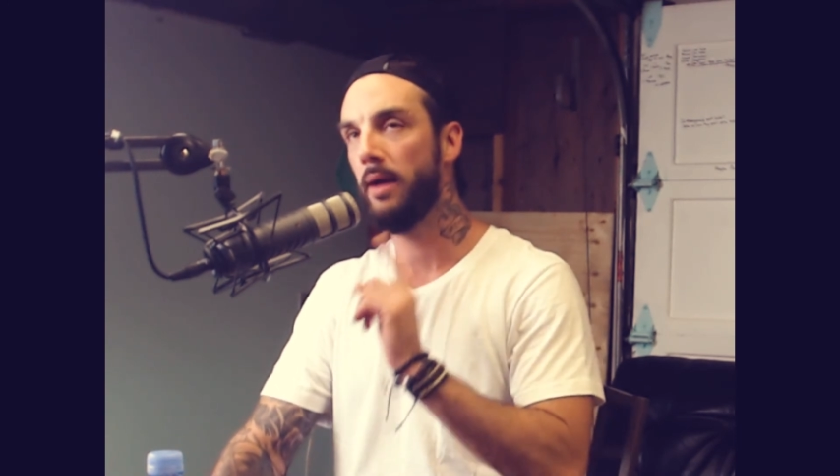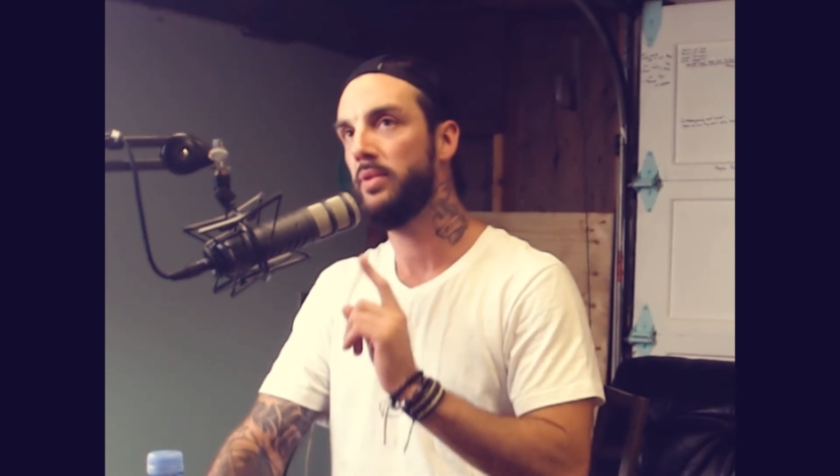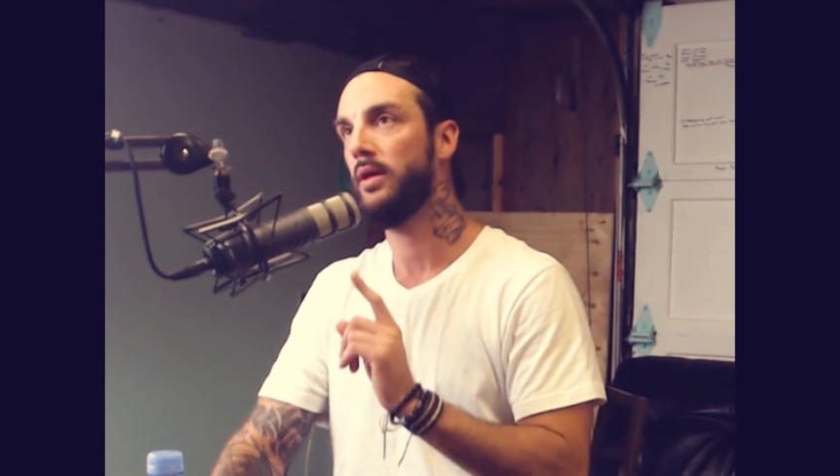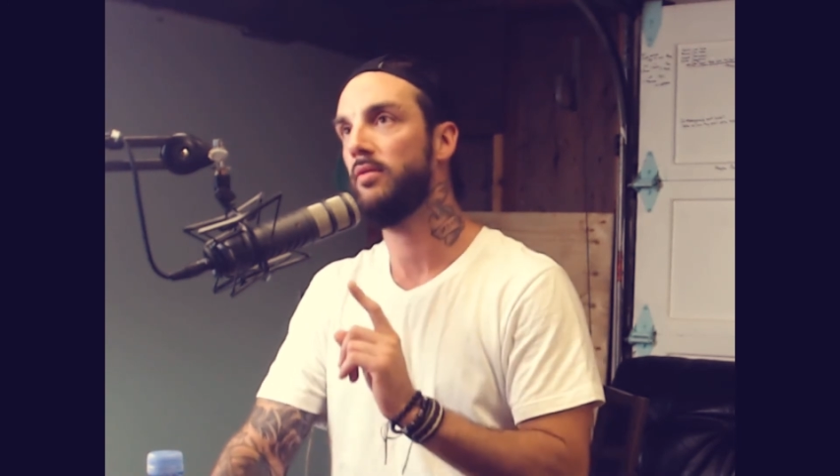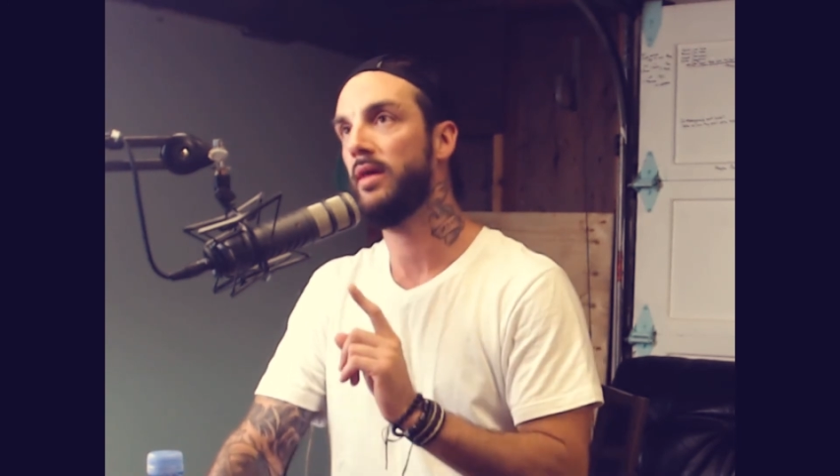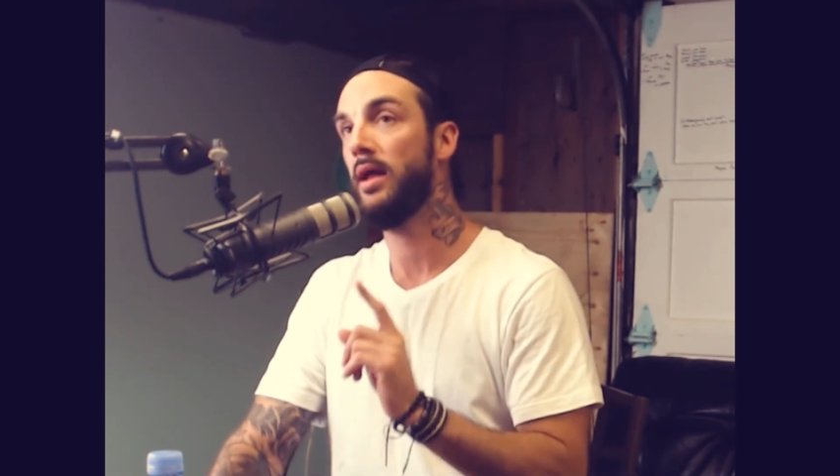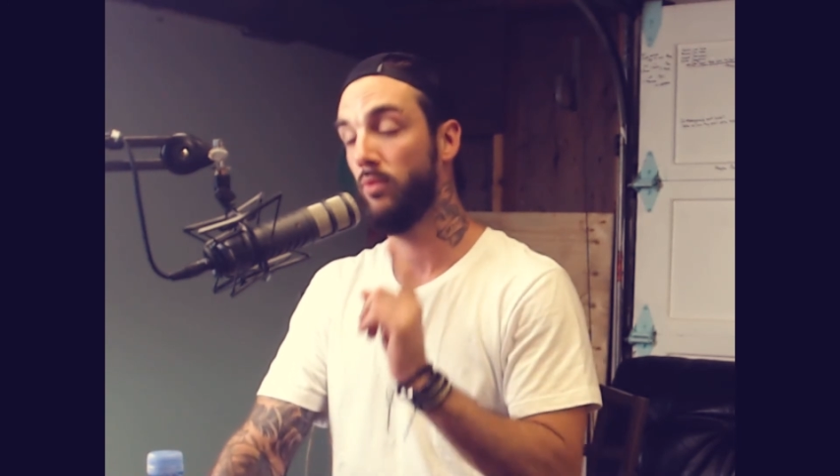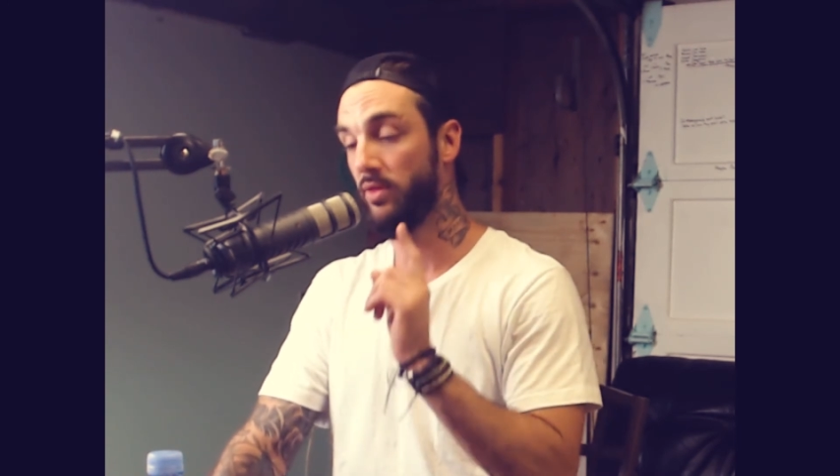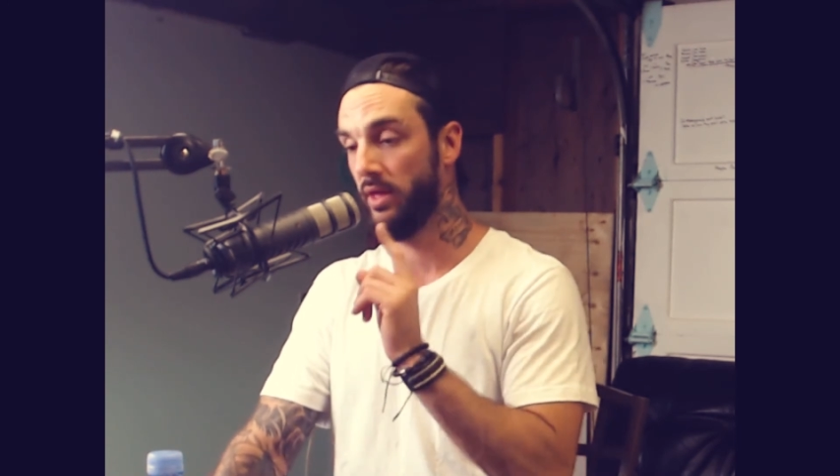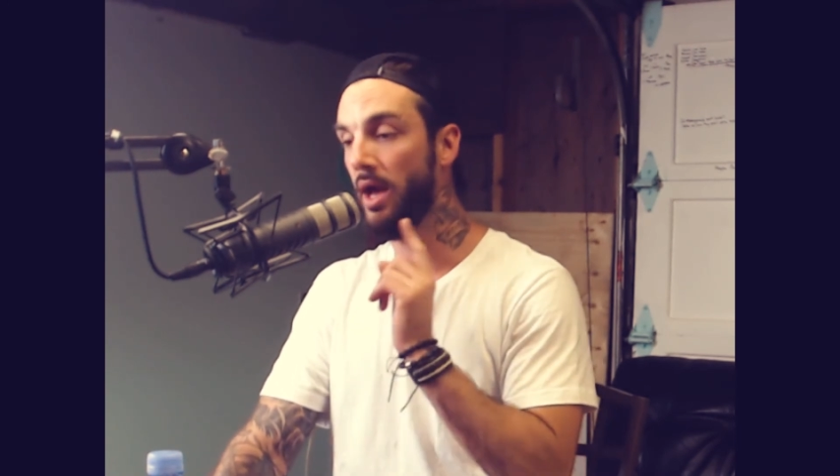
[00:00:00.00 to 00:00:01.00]
But that being
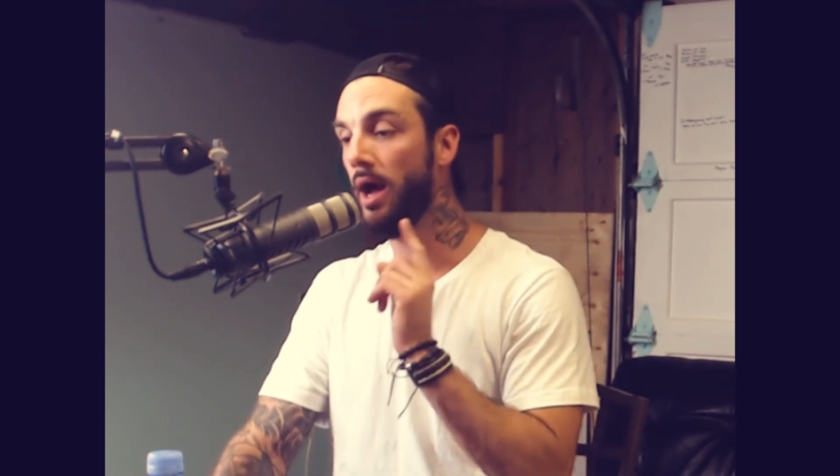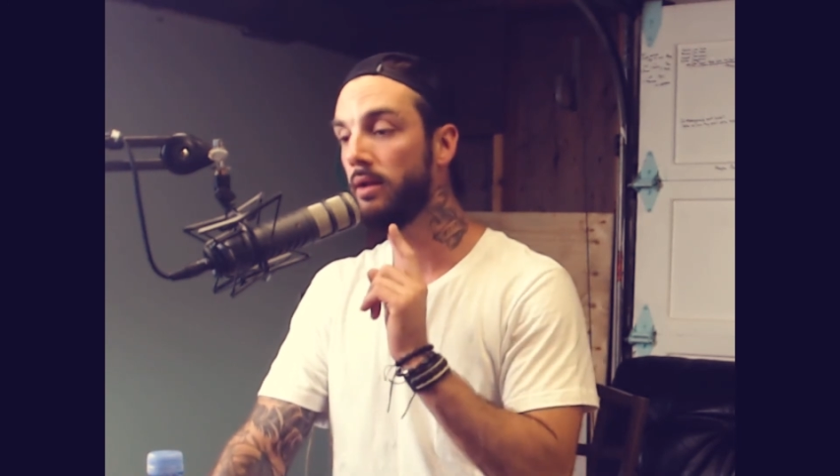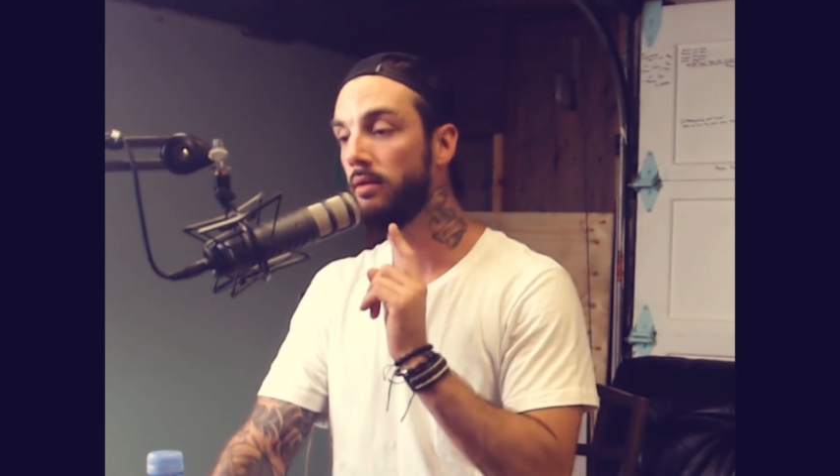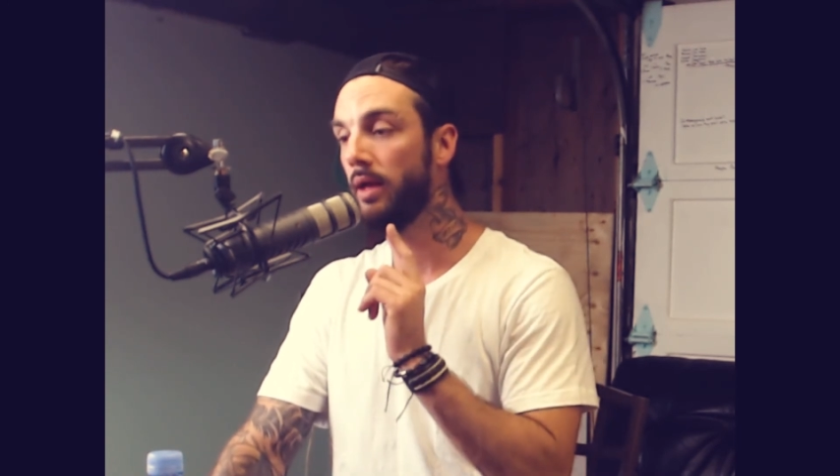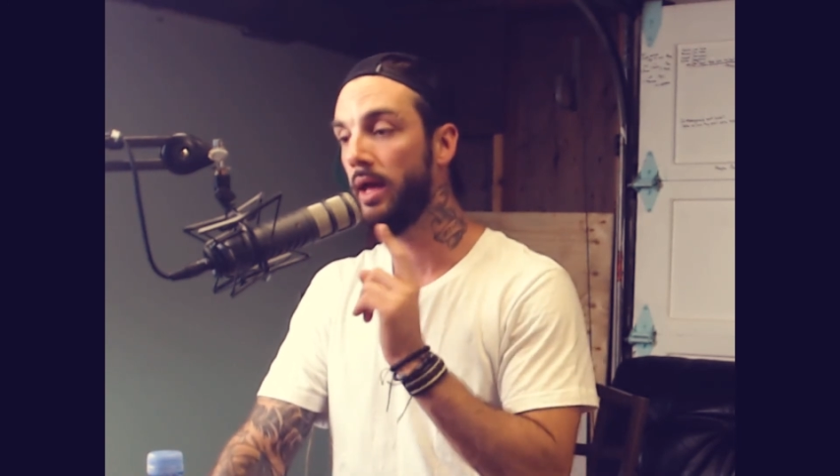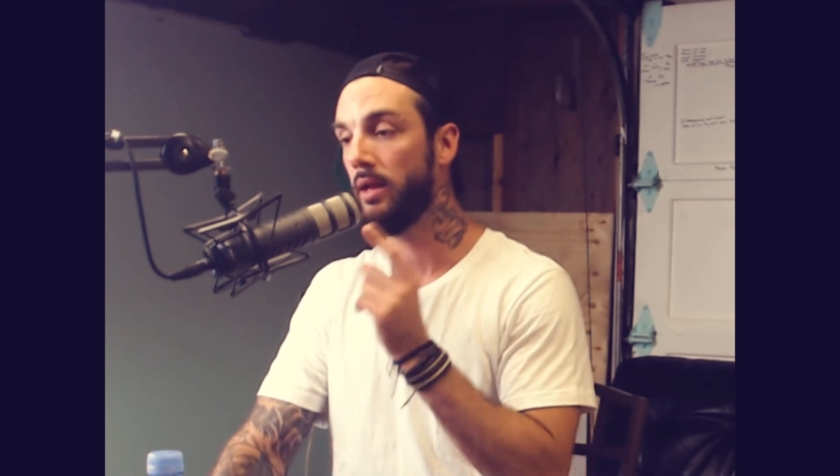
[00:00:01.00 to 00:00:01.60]
said, with a gun